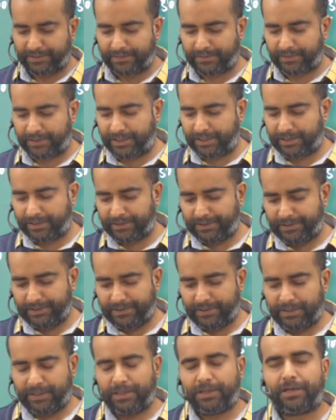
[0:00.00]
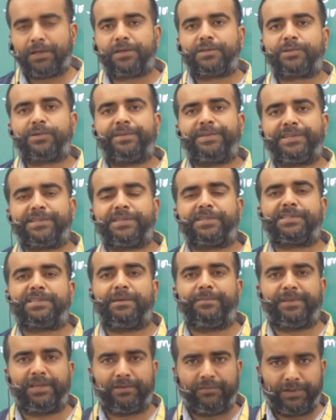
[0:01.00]
Okay, so this is
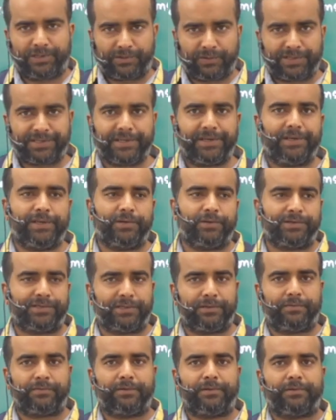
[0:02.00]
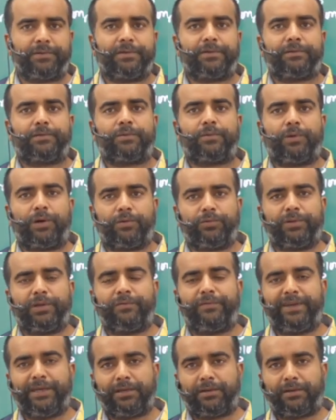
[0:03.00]
something which was in news throughout the
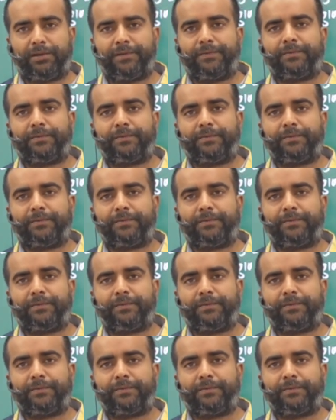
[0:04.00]
week.